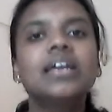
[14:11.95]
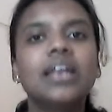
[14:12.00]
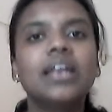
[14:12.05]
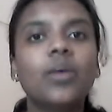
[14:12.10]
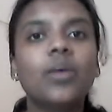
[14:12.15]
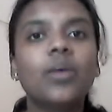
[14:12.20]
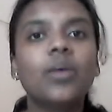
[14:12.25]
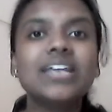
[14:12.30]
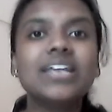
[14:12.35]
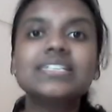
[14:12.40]

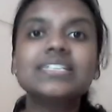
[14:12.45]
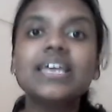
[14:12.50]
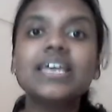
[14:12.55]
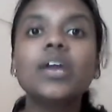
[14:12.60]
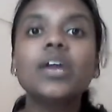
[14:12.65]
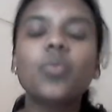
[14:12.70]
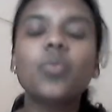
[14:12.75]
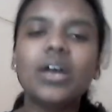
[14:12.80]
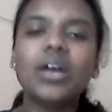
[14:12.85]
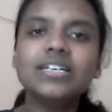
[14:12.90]
Now, when I
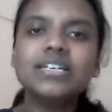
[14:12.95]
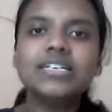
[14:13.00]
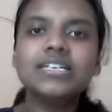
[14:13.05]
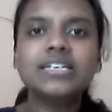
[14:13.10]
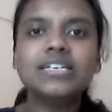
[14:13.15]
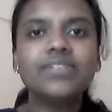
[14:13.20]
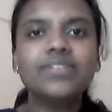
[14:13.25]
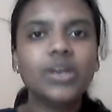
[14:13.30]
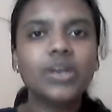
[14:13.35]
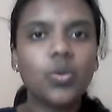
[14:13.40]
say
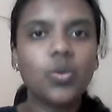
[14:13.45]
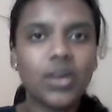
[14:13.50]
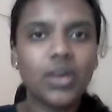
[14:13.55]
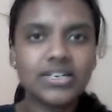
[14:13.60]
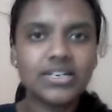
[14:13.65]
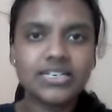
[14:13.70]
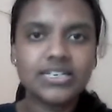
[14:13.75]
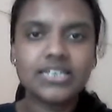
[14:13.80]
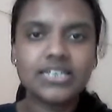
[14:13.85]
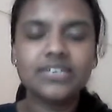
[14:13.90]
qualitative and
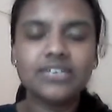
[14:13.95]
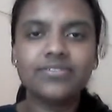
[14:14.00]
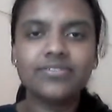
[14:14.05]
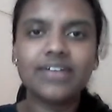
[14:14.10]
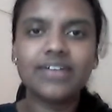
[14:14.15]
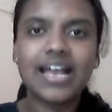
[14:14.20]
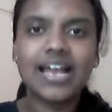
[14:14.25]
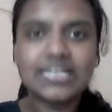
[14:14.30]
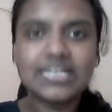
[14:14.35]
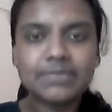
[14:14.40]
quantitative
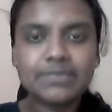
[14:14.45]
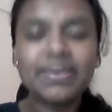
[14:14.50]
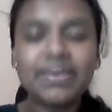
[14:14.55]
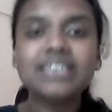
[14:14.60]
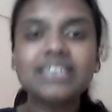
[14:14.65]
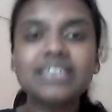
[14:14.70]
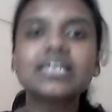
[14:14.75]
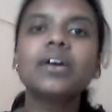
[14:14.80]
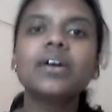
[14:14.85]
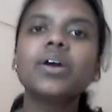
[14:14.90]

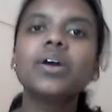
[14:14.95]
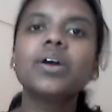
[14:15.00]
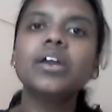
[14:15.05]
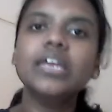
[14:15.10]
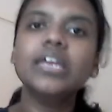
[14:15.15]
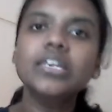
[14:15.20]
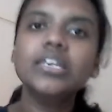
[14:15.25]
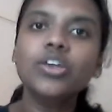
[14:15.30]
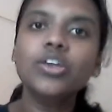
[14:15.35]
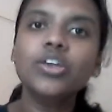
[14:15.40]
aspects,
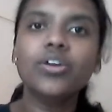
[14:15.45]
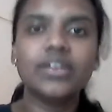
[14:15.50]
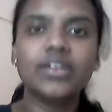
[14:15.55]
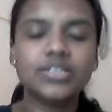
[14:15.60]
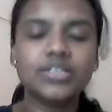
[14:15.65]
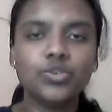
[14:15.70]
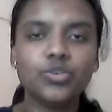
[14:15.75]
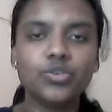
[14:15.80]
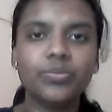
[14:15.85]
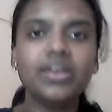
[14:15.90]
in your
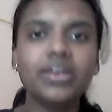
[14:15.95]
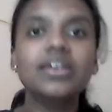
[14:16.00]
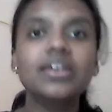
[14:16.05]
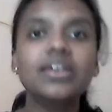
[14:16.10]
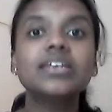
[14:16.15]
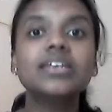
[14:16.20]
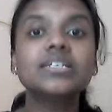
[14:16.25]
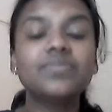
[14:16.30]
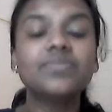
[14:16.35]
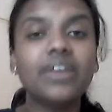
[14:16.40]
resume,
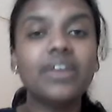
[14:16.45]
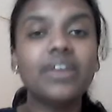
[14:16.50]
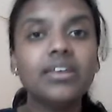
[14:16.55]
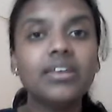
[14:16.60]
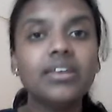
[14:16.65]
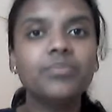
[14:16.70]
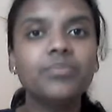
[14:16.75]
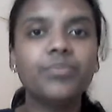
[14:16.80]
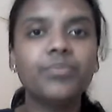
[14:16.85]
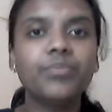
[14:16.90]
it is
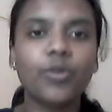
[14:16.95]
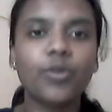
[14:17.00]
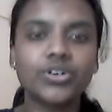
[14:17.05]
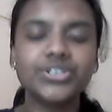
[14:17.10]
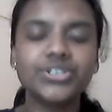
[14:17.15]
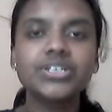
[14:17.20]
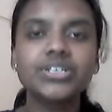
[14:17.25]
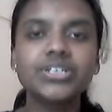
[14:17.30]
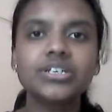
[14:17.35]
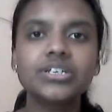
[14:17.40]
very
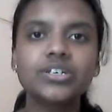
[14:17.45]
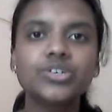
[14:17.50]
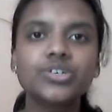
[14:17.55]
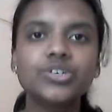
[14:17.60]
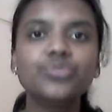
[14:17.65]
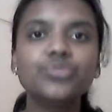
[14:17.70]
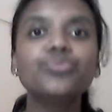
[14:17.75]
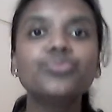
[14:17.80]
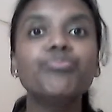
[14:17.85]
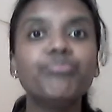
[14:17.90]
important
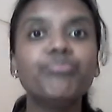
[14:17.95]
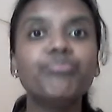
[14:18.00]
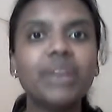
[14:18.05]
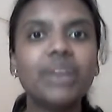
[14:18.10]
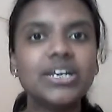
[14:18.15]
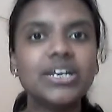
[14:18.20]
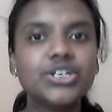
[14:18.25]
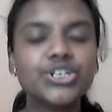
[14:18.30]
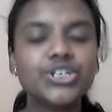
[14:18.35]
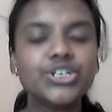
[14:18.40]
to
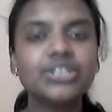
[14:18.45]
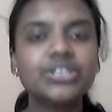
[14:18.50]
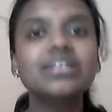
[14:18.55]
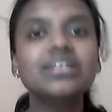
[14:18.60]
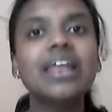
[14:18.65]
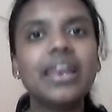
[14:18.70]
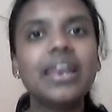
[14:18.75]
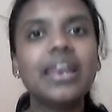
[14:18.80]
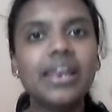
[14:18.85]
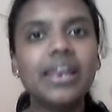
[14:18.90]

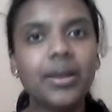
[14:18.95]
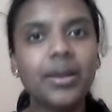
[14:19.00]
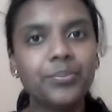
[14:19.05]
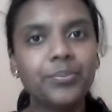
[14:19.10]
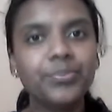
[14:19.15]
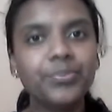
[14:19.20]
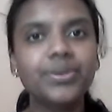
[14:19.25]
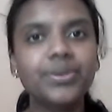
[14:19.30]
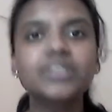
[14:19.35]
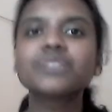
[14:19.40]
mention
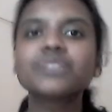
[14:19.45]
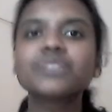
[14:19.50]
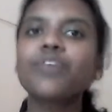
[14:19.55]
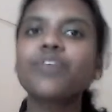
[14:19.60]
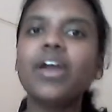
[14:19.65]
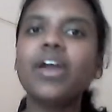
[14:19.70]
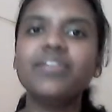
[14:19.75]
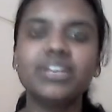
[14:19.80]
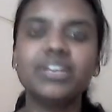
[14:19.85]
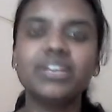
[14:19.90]
numbers
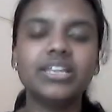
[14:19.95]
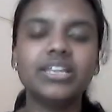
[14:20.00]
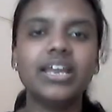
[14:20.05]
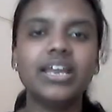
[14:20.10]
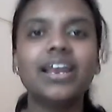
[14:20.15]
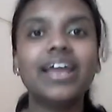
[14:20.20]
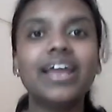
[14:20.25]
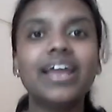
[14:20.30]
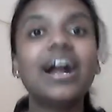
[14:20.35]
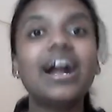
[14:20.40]
for
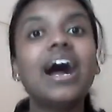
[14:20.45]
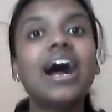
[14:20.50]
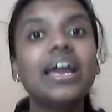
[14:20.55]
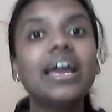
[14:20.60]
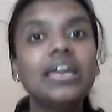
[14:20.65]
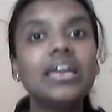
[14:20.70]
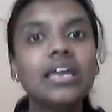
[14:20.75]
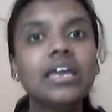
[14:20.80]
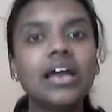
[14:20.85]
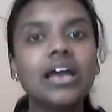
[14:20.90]
everything. Like,
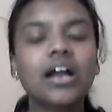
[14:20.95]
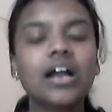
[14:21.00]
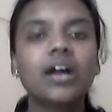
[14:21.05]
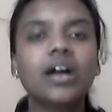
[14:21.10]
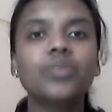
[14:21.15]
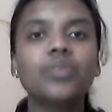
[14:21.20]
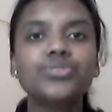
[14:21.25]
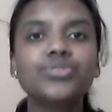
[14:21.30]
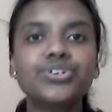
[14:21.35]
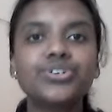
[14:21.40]
I
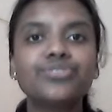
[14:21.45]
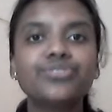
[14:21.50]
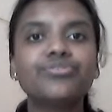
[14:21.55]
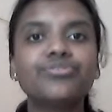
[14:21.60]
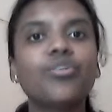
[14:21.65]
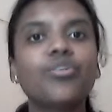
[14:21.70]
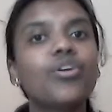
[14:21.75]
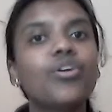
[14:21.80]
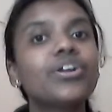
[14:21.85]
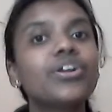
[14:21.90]
accounted
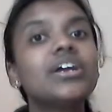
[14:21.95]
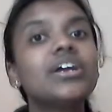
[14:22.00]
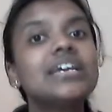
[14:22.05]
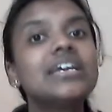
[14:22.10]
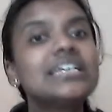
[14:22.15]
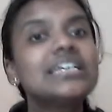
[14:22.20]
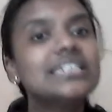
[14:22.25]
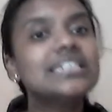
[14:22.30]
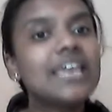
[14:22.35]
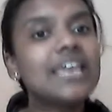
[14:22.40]
for
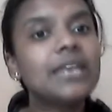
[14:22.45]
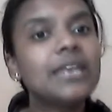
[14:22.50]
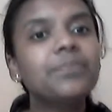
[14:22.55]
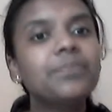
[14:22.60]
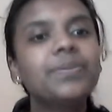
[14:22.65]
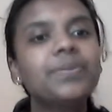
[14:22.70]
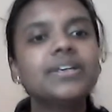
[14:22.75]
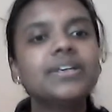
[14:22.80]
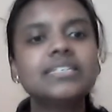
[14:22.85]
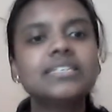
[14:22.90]

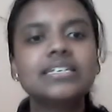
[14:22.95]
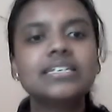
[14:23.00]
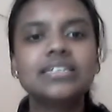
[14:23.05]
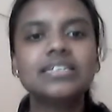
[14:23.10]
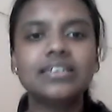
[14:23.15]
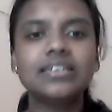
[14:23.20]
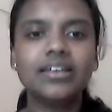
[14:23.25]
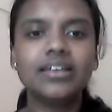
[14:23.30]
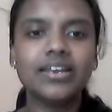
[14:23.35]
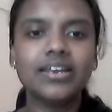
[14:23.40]
10%
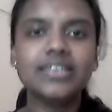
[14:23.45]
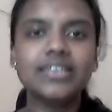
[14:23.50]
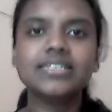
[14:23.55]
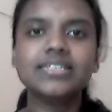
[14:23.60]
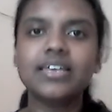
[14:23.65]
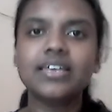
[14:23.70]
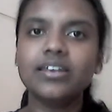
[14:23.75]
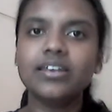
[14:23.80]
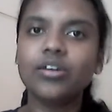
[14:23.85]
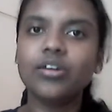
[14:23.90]

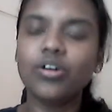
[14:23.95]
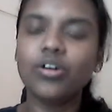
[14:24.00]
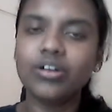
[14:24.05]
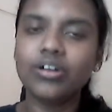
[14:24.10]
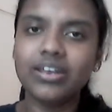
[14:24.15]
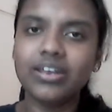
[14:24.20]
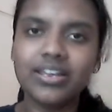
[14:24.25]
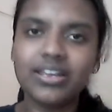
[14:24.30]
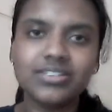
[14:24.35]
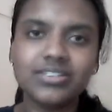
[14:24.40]
increase in
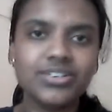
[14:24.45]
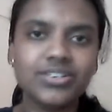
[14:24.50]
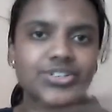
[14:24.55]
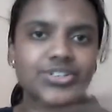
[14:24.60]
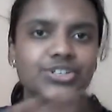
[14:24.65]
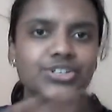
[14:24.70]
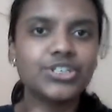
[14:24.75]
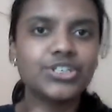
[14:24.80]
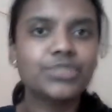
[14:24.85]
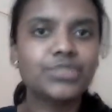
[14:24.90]

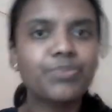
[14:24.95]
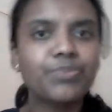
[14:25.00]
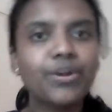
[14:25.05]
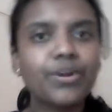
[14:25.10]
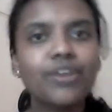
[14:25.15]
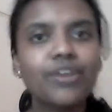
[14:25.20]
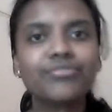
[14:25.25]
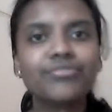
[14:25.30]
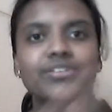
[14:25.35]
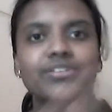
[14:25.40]
organization's
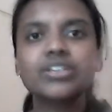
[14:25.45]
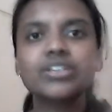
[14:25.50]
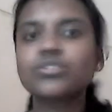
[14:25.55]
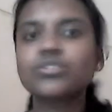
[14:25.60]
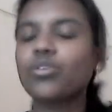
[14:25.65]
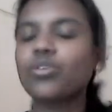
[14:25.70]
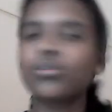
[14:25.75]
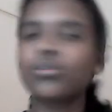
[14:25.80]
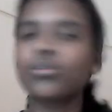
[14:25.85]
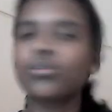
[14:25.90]
profit,
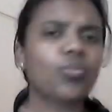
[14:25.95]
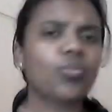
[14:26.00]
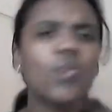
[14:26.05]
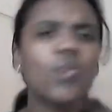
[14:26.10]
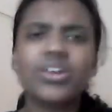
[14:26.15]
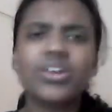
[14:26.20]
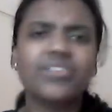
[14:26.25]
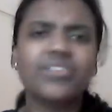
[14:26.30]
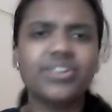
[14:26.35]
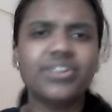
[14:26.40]
or
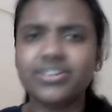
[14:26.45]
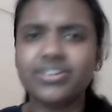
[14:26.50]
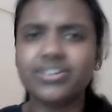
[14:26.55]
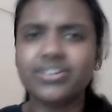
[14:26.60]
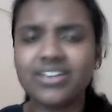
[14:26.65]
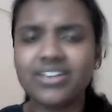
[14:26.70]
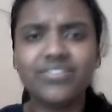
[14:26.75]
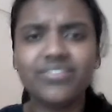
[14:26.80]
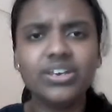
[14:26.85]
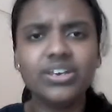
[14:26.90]
whatever it
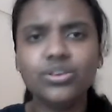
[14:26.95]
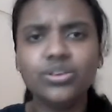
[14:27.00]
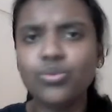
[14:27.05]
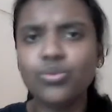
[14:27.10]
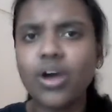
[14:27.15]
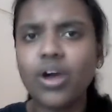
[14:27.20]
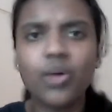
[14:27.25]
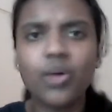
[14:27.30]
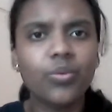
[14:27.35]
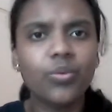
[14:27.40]
is,
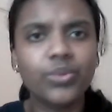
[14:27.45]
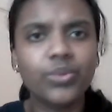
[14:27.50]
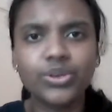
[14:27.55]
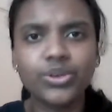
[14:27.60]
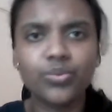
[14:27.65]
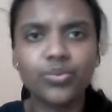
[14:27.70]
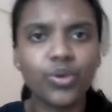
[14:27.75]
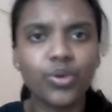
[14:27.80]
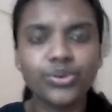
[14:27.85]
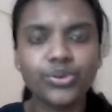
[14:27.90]
revenue, however
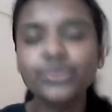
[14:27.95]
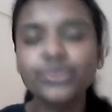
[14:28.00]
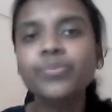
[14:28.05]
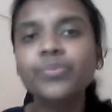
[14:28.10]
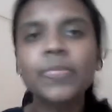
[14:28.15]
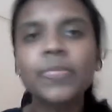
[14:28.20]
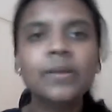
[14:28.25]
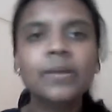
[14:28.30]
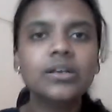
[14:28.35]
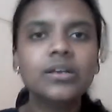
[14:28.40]
you want to
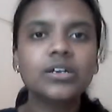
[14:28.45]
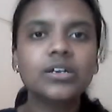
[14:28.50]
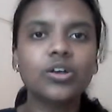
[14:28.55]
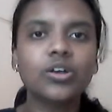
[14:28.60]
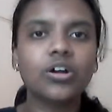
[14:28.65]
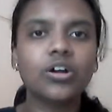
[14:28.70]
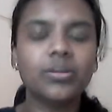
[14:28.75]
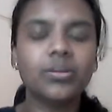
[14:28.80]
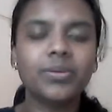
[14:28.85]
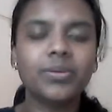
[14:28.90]

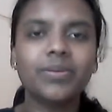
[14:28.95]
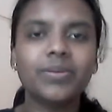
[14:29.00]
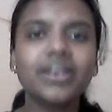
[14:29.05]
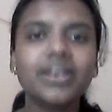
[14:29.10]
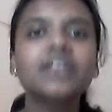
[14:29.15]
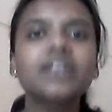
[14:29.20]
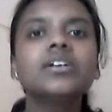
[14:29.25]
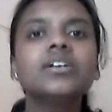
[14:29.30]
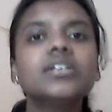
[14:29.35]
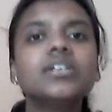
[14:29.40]
talk about,
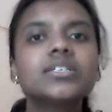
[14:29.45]
right?